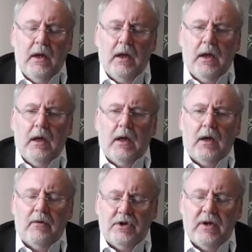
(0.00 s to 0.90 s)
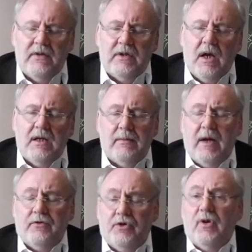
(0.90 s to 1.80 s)
regenerative design is
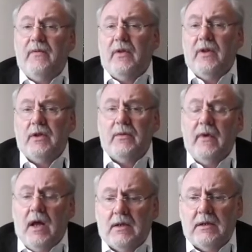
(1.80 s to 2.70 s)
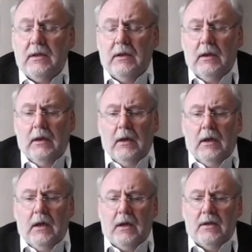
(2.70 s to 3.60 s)
about retrieving the things we've lost.
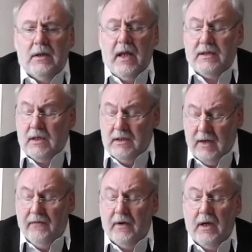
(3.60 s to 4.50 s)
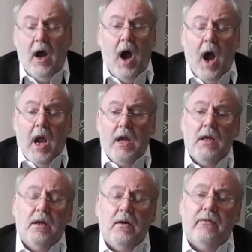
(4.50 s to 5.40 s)
So that's a different
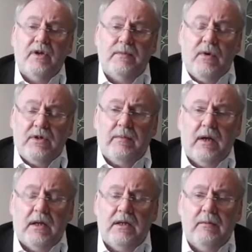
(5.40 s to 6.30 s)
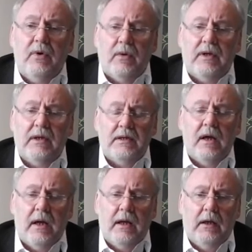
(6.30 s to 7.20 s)
kind of responsibility of building
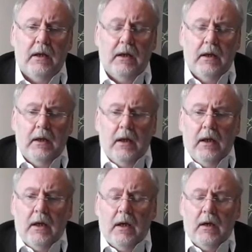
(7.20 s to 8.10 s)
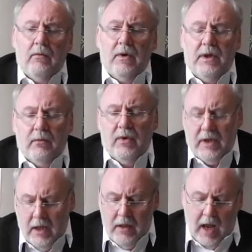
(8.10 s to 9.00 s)
design.
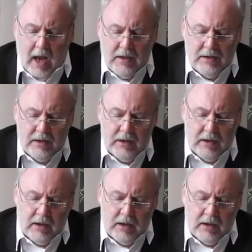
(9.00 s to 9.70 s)
Within that